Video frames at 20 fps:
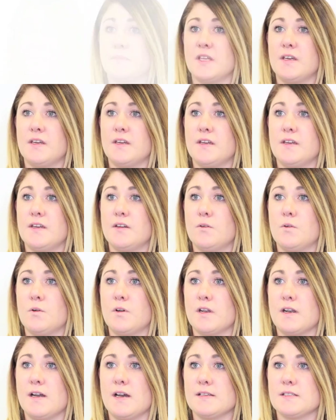The
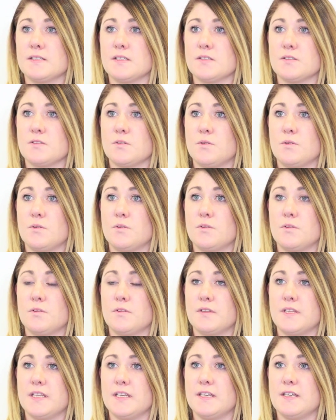organisers
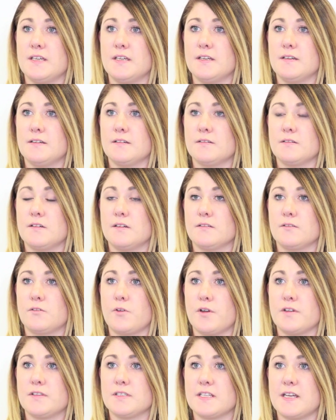or the
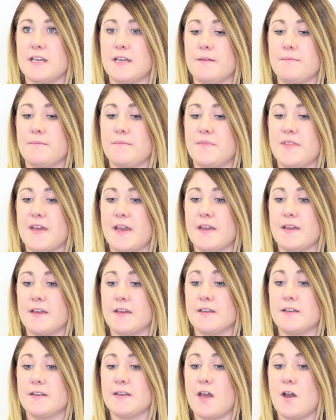growth team, they
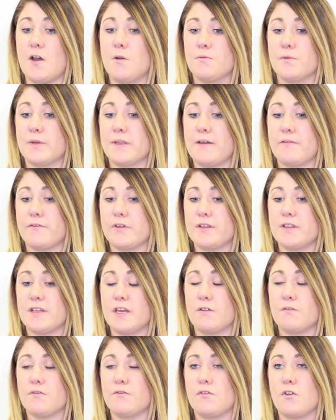can help with
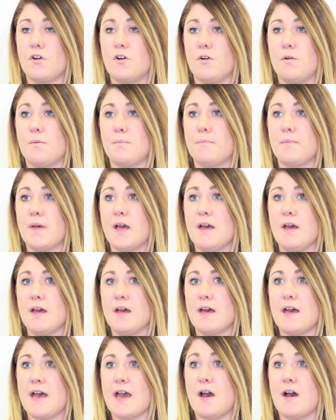everything from
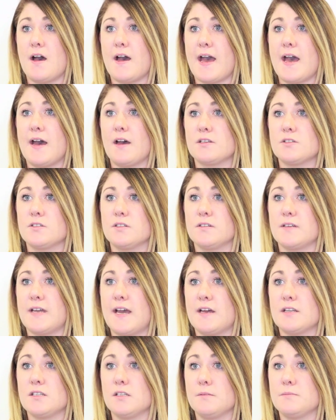how to
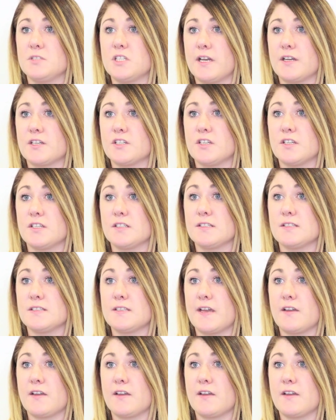handle objections.